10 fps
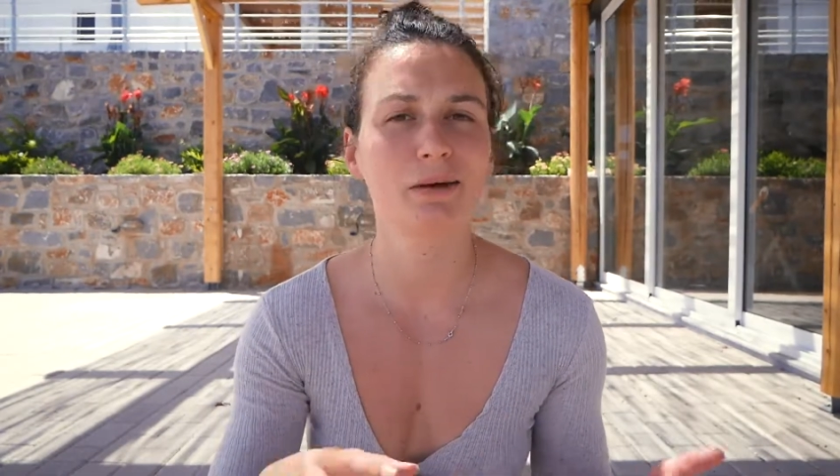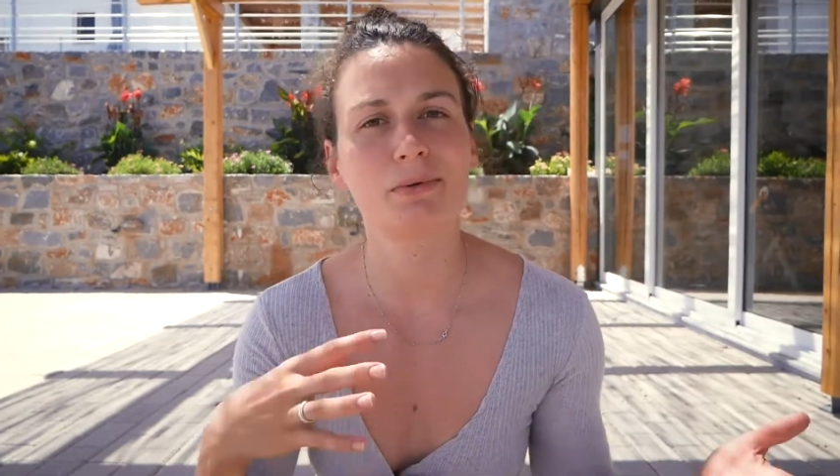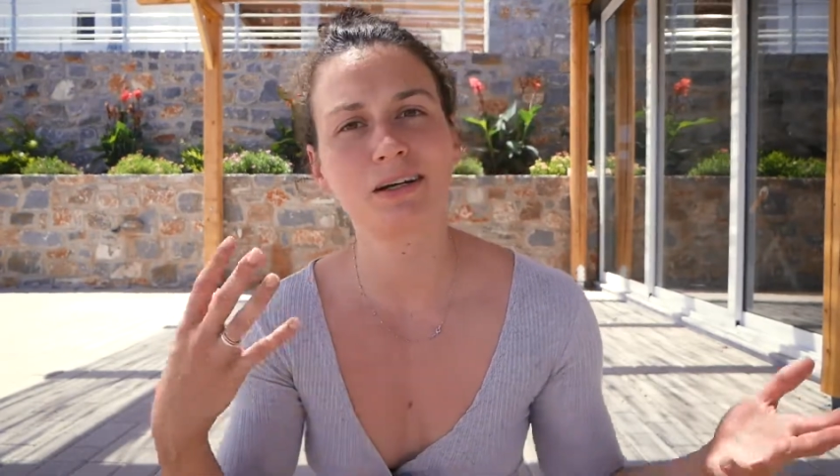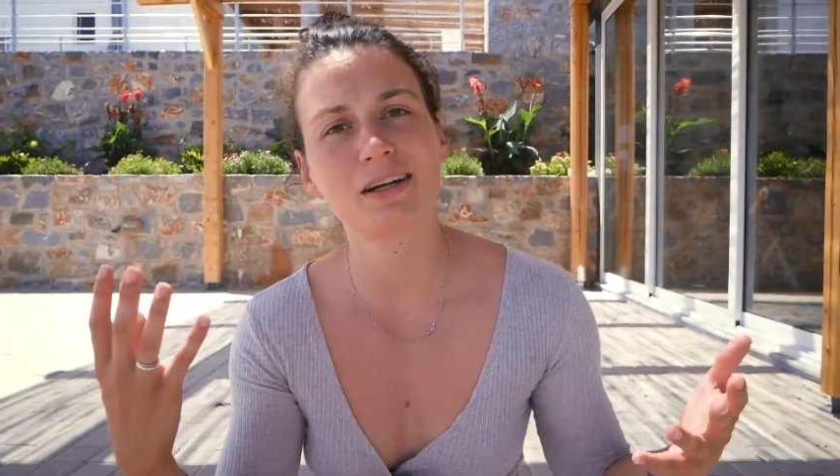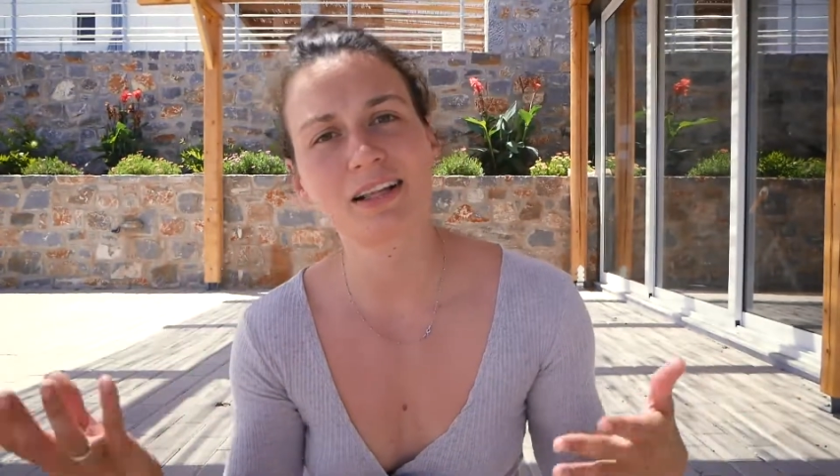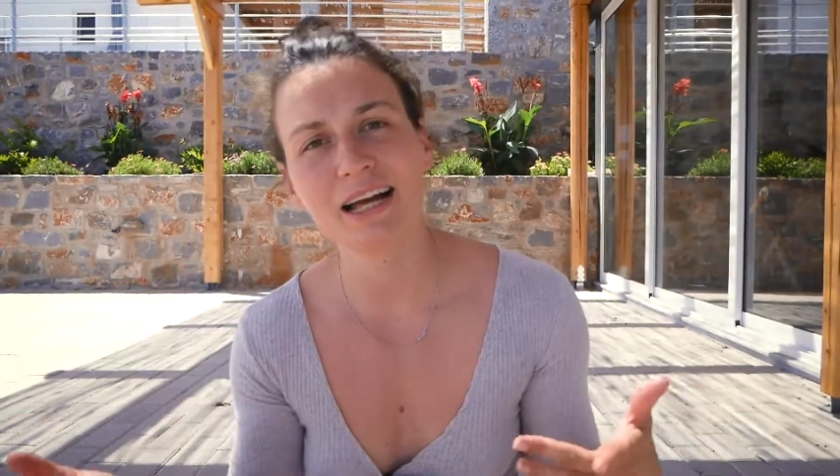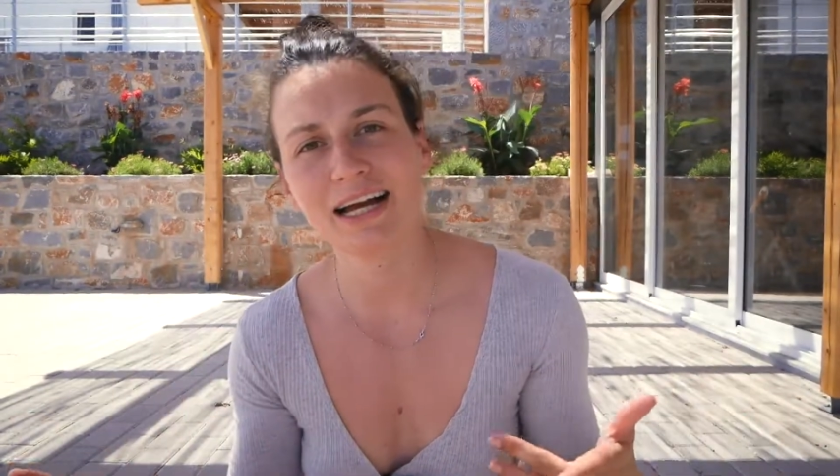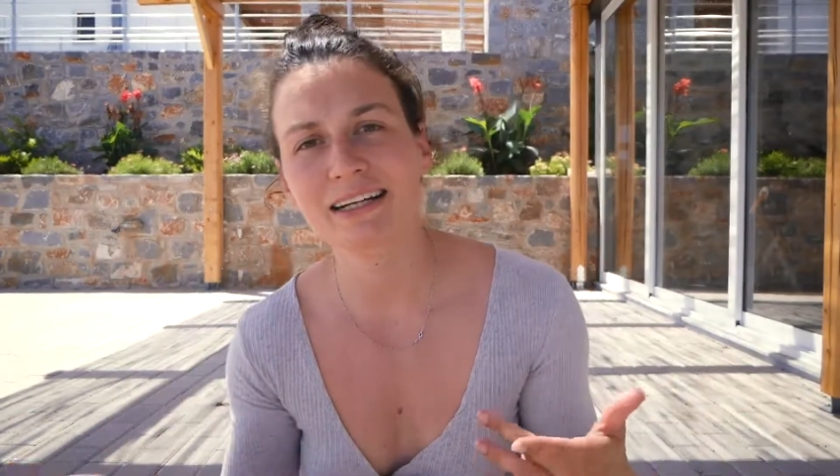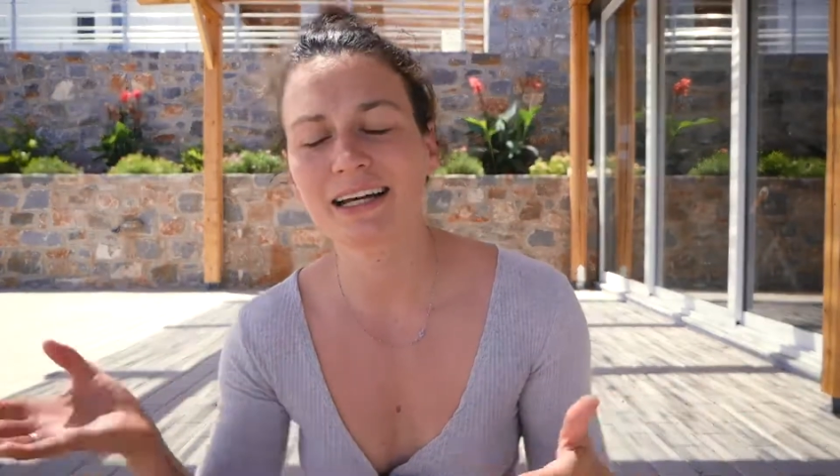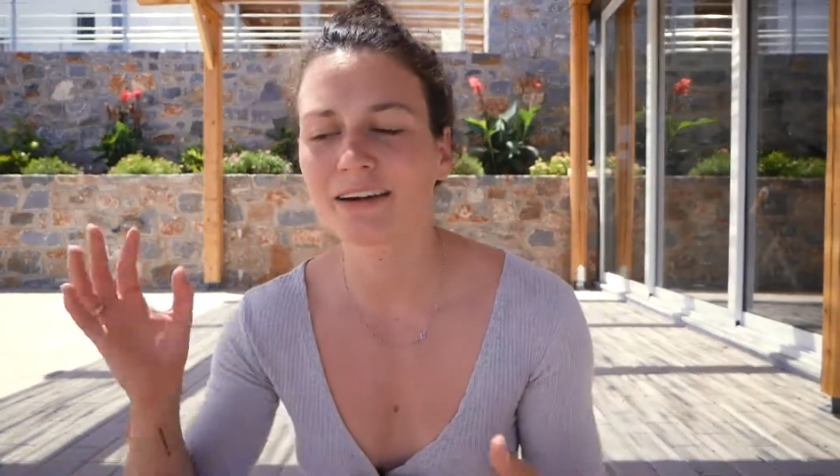but a
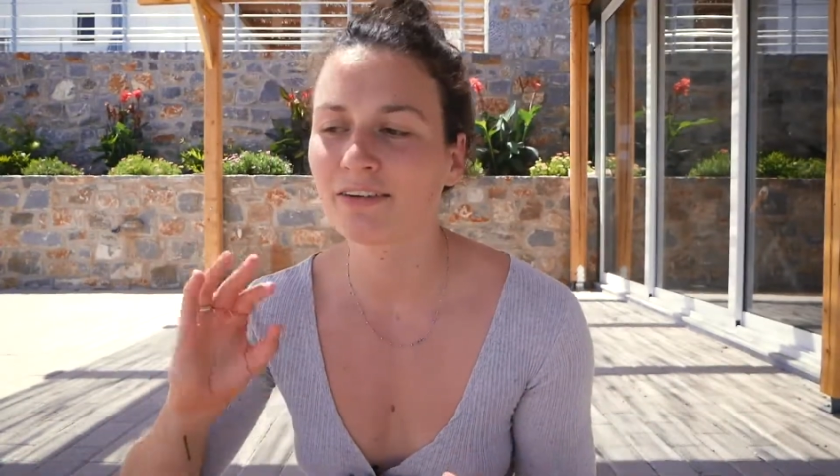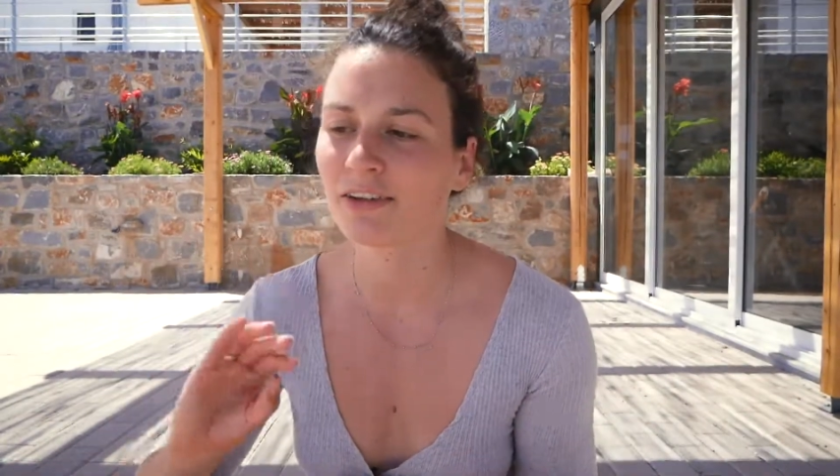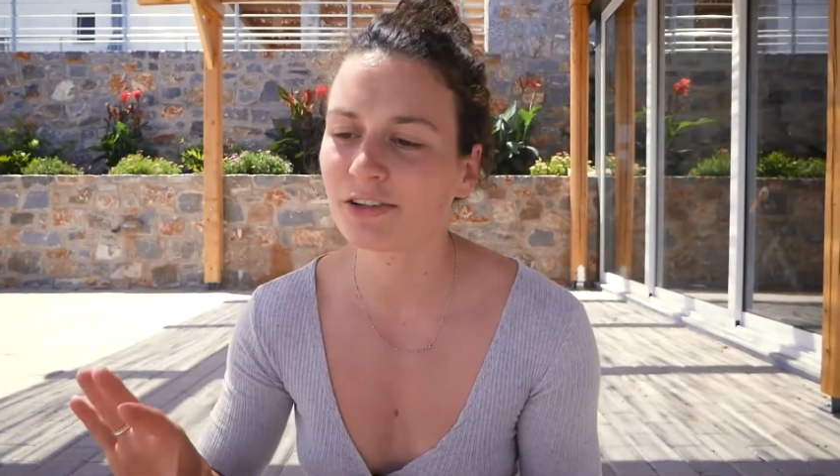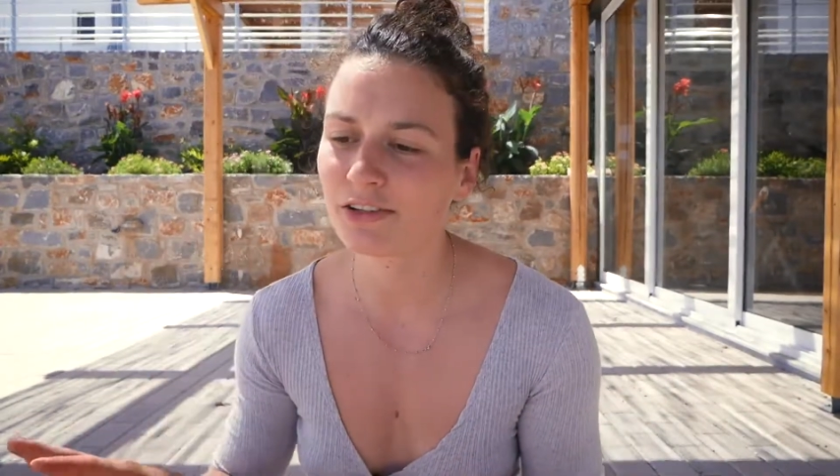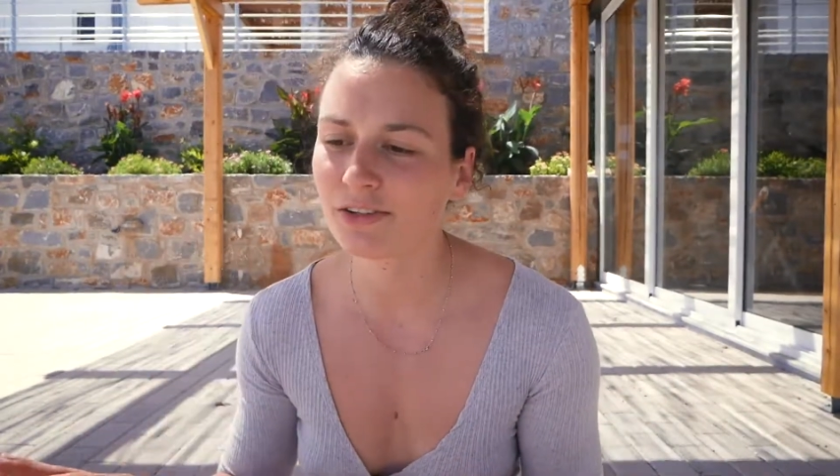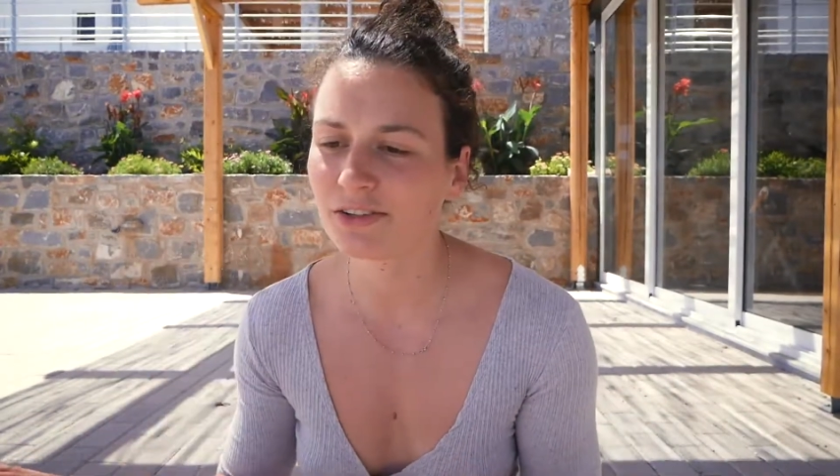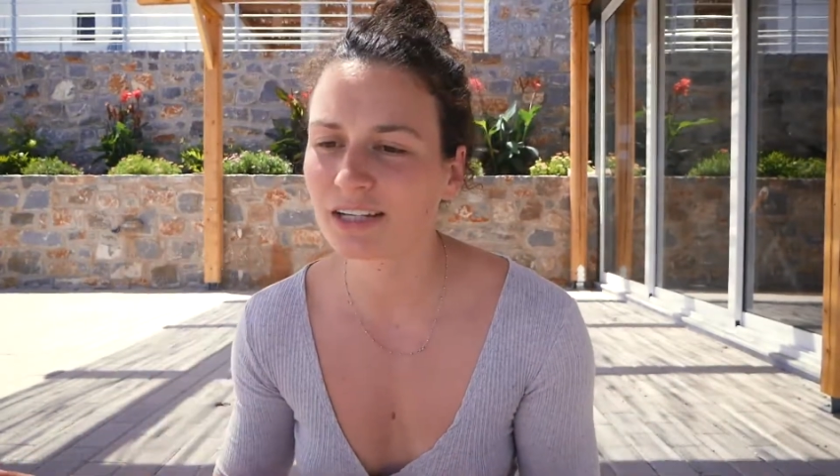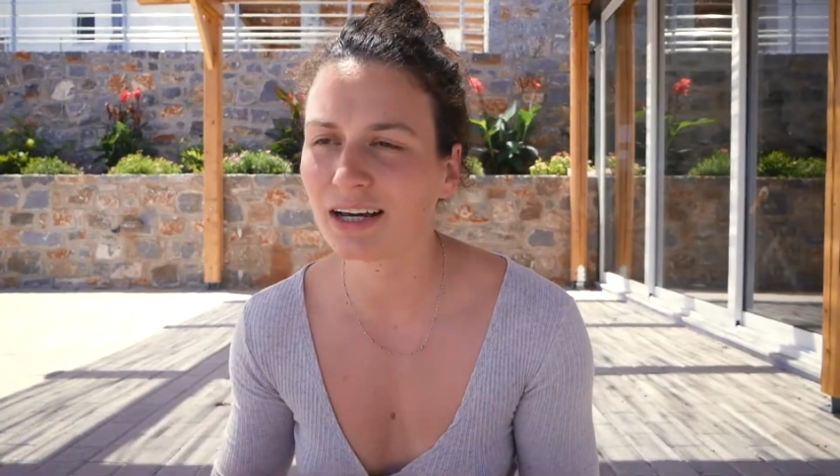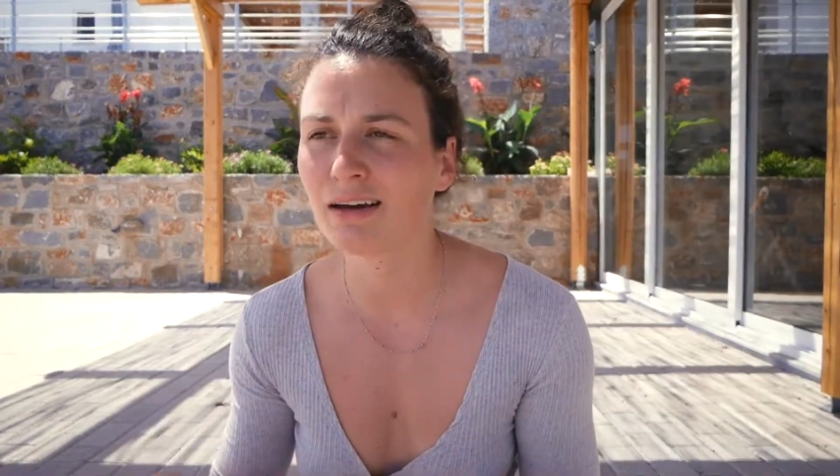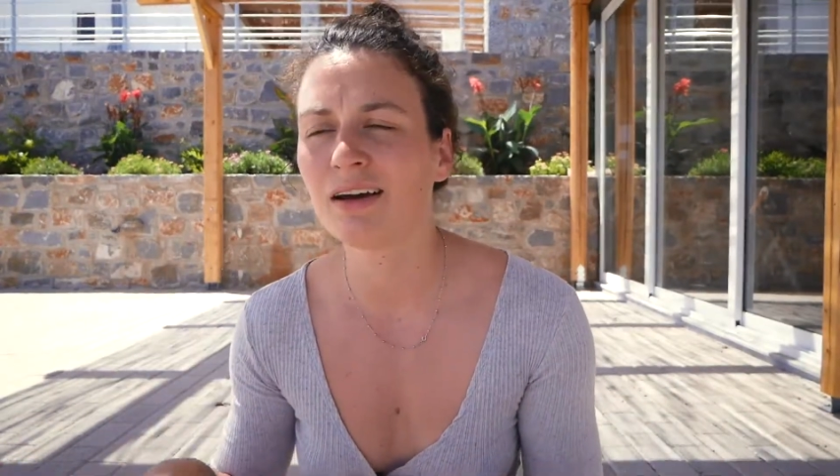client can only on
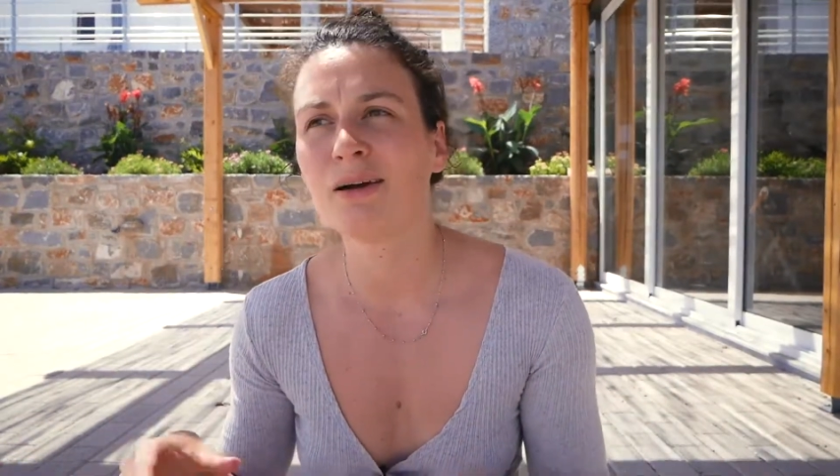Tuesday.